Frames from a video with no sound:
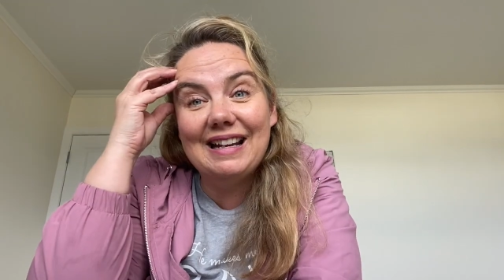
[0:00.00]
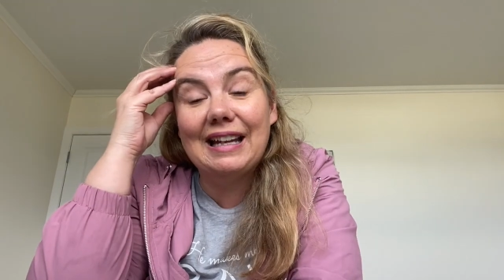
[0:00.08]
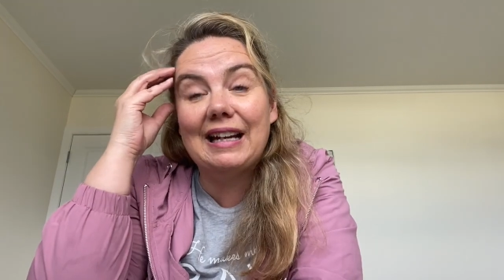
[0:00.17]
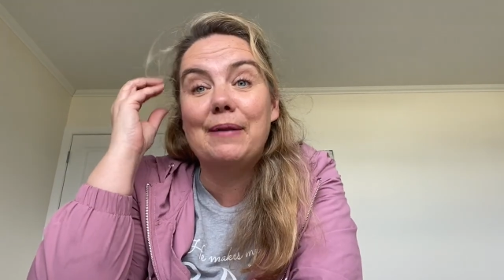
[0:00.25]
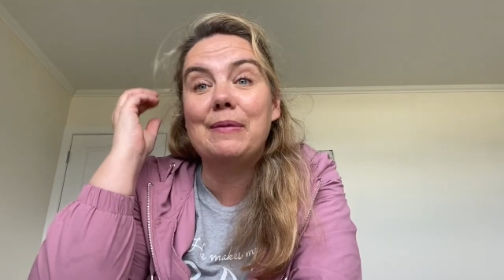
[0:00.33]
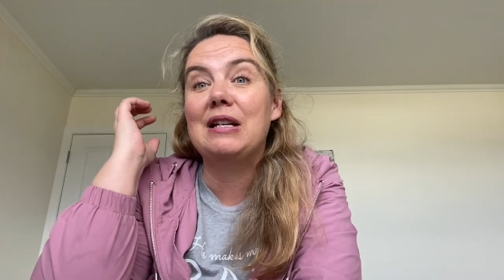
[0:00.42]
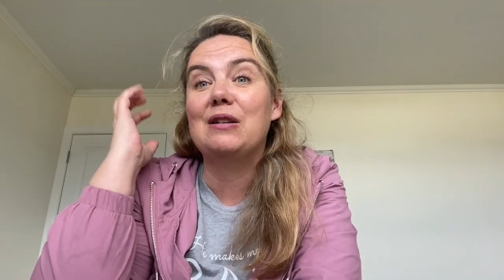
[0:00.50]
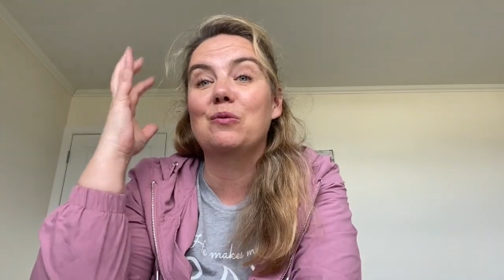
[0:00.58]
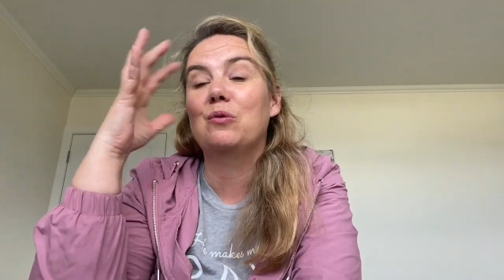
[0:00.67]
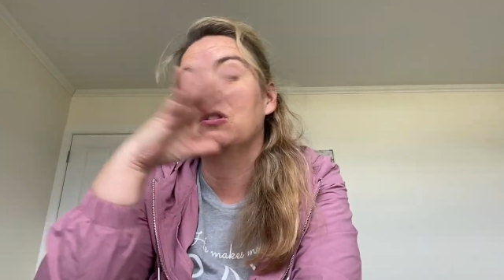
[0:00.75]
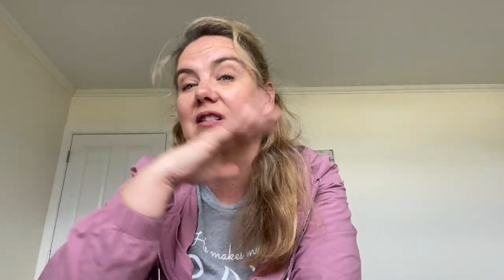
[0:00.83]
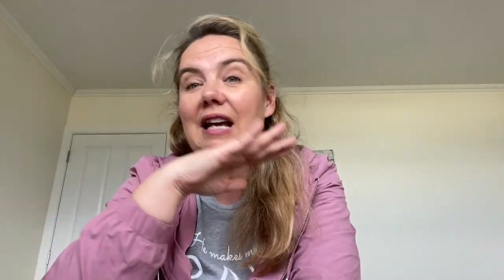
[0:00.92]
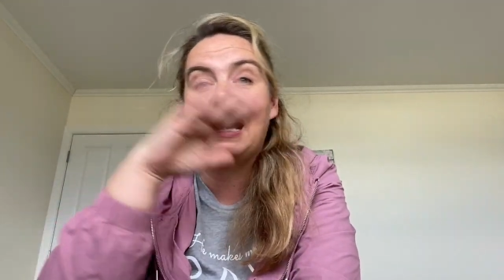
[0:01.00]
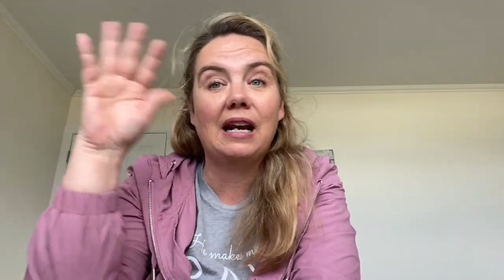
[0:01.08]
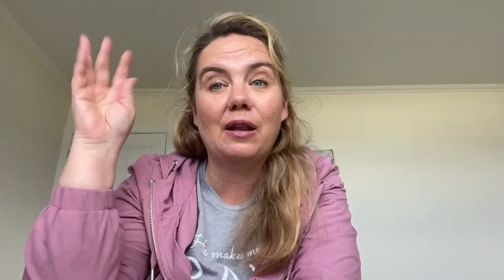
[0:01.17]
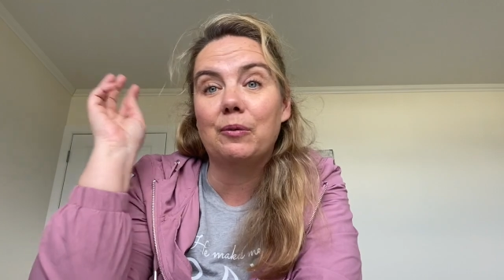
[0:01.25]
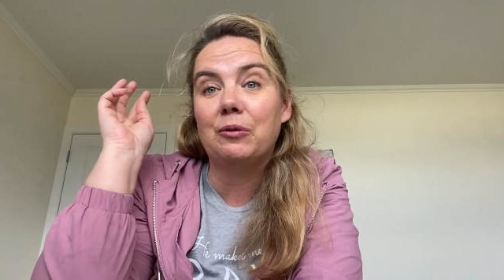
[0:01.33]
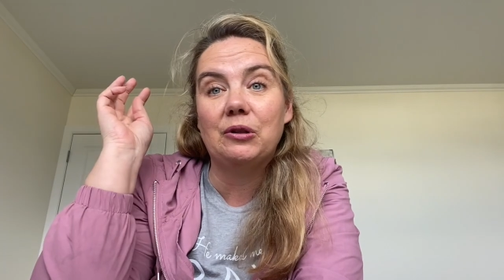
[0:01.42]
Like, I mean, it was out
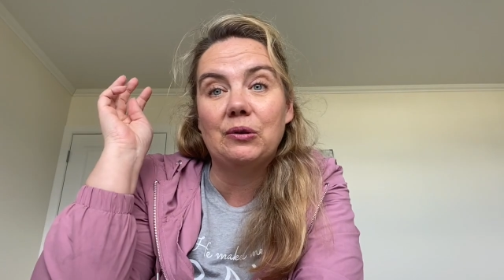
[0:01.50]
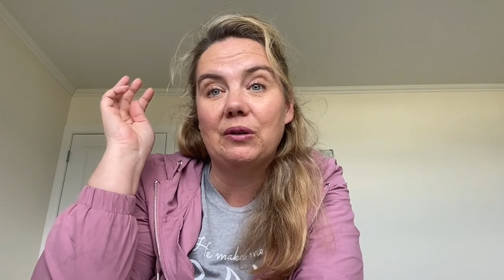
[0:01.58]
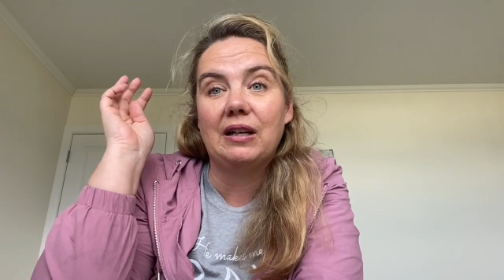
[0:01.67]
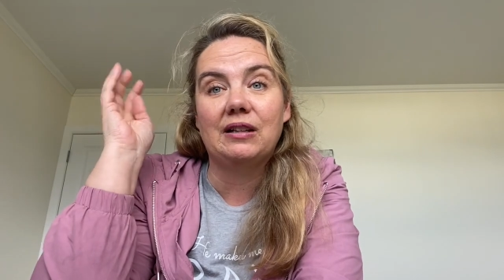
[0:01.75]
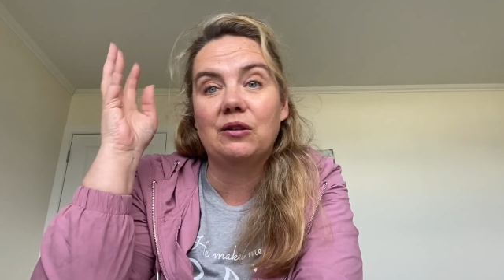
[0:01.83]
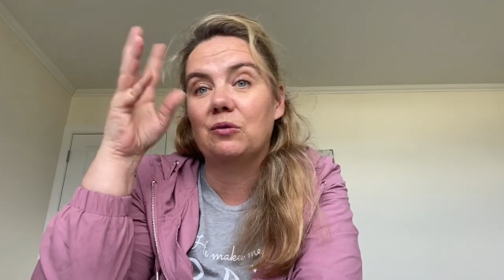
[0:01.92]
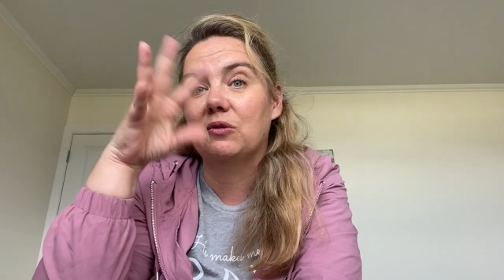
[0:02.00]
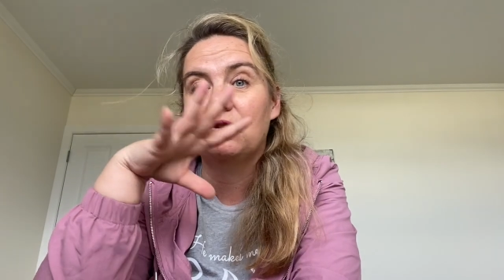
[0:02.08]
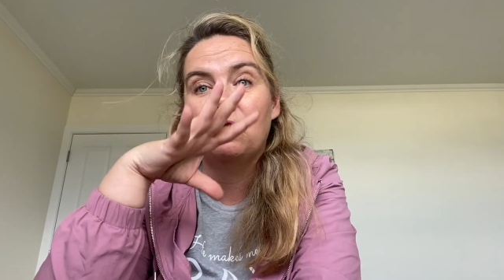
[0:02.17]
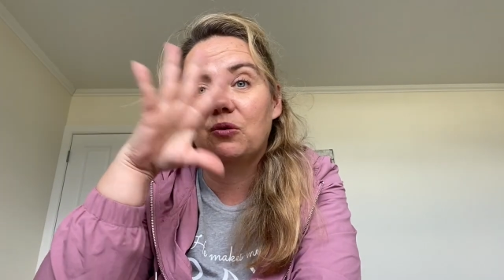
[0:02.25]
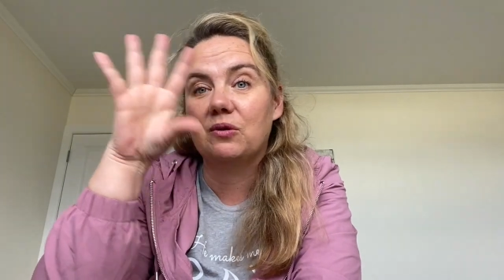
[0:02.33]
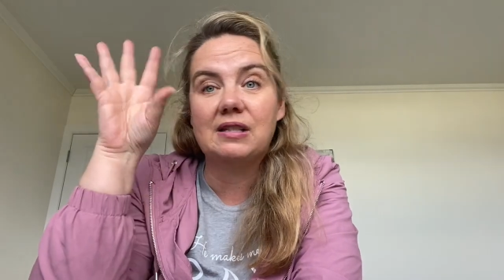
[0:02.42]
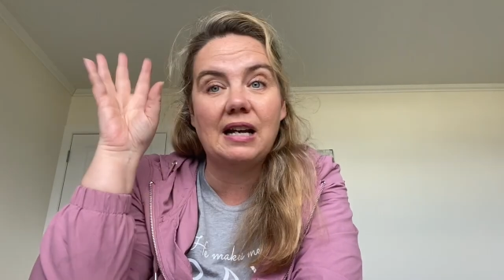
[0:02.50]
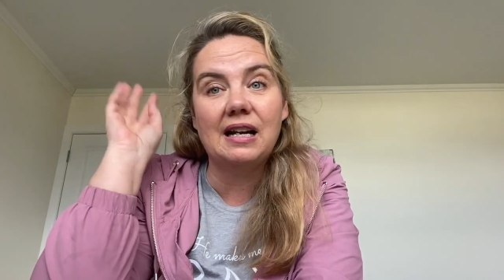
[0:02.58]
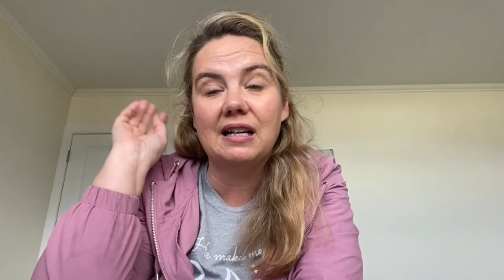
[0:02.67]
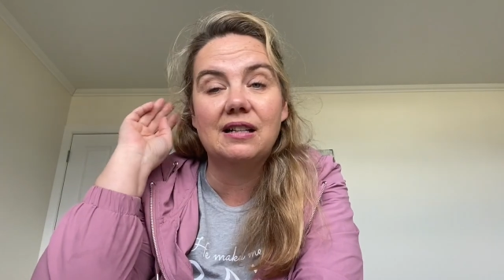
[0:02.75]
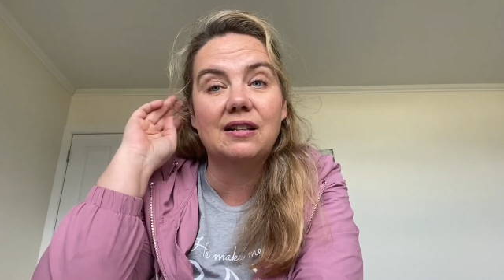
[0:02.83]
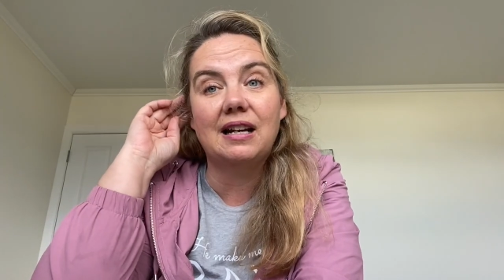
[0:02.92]
of the blue. Like, there was no
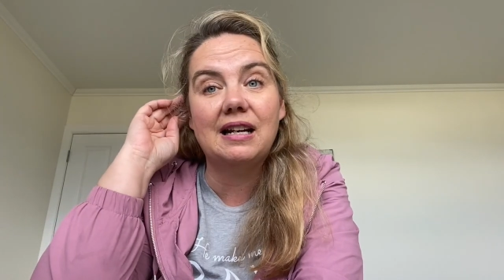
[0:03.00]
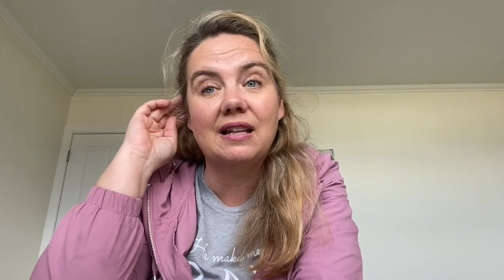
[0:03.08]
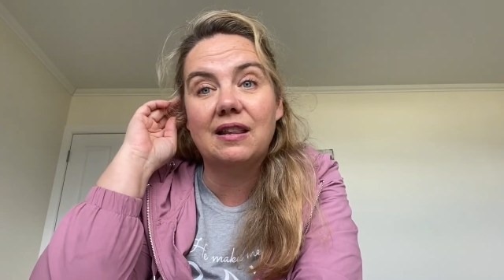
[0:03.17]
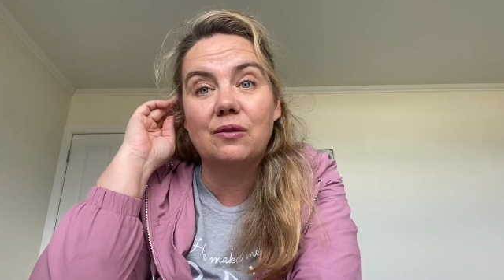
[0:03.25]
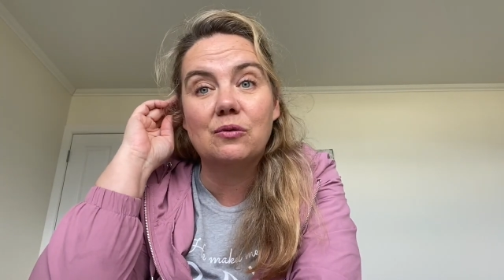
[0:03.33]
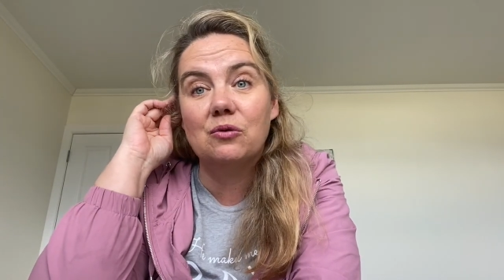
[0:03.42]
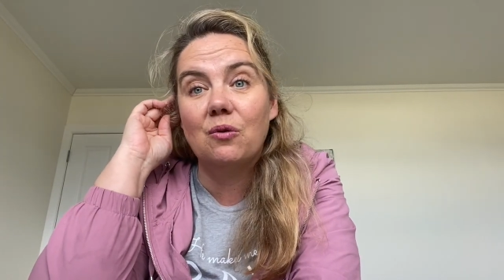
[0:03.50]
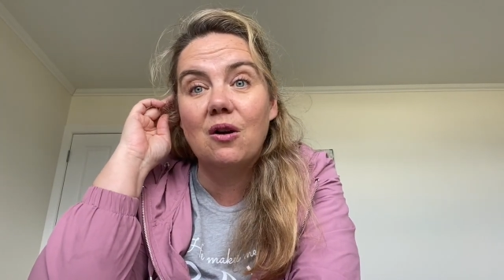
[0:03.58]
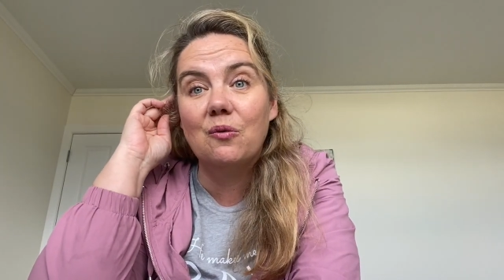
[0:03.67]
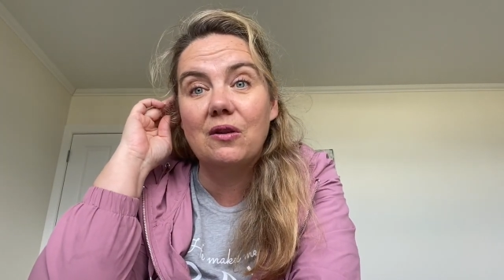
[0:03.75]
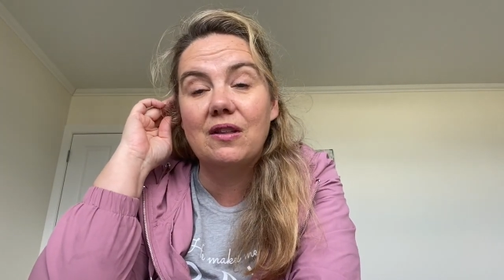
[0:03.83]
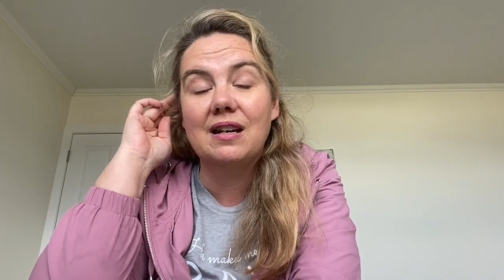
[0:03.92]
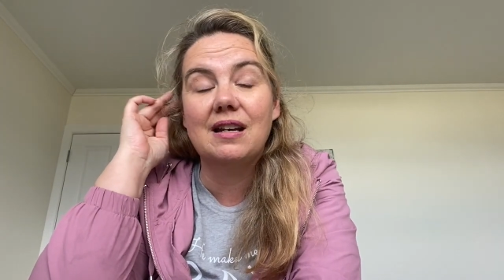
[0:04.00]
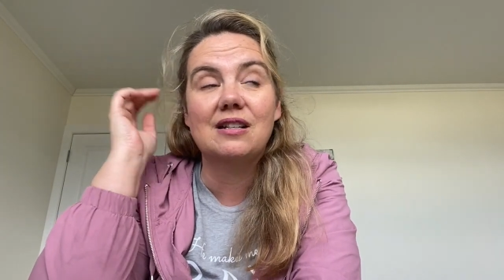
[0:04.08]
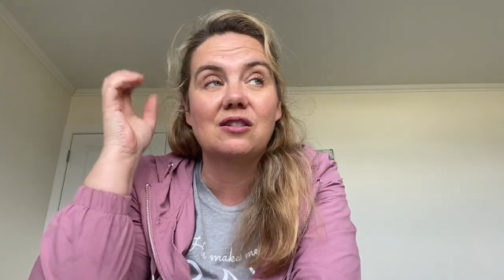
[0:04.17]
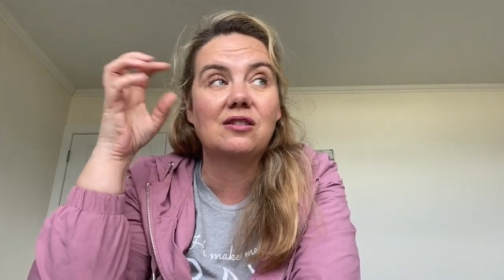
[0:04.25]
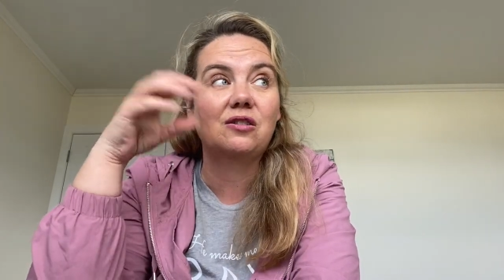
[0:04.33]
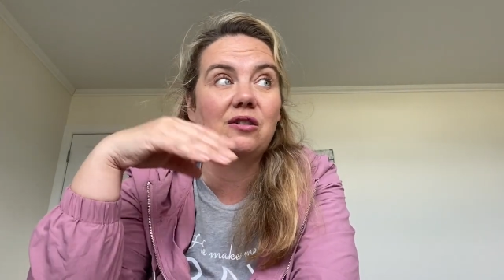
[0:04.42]
sign that anything was wrong with it. It
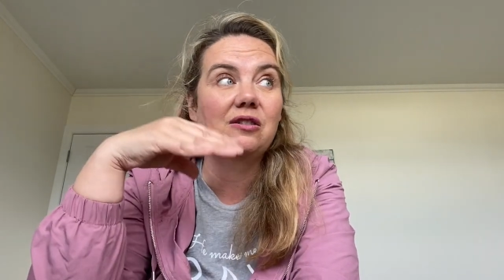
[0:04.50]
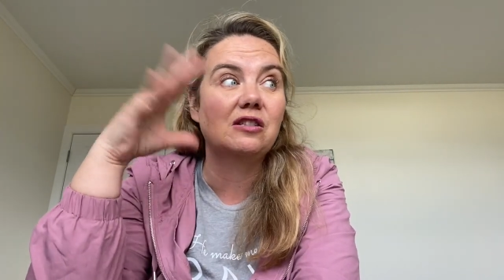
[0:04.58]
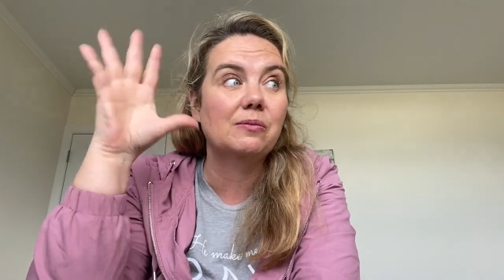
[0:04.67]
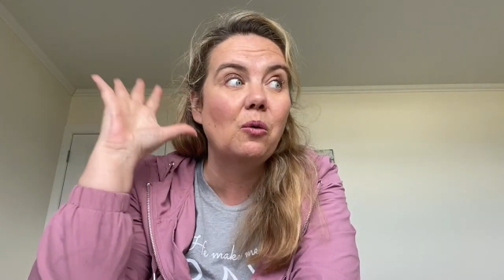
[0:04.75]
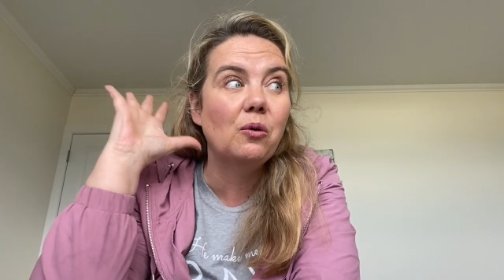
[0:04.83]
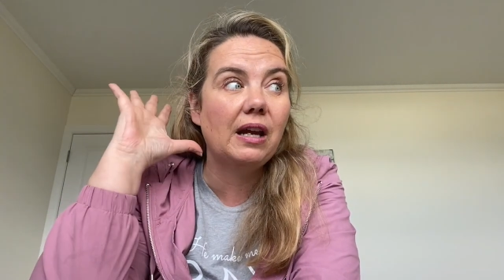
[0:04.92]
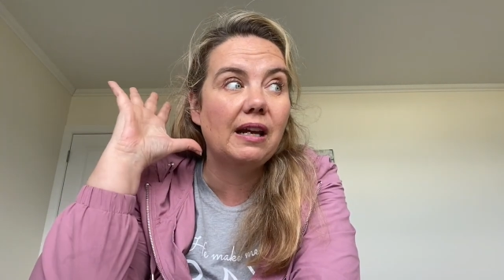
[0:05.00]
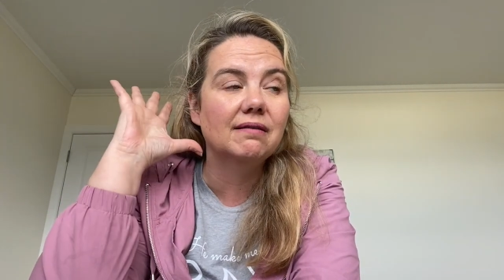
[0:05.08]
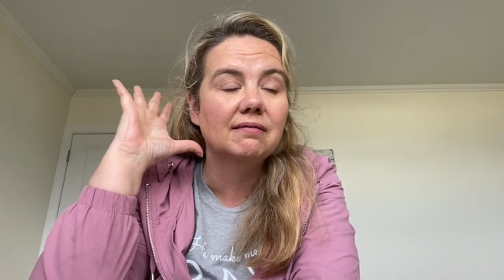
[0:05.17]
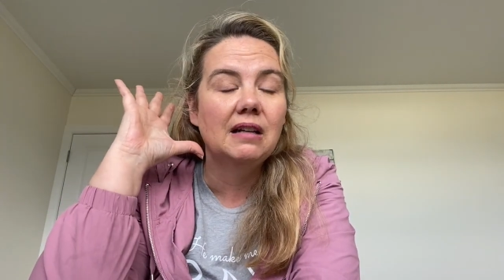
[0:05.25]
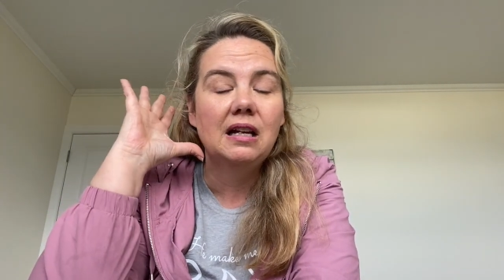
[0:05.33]
just started smoking.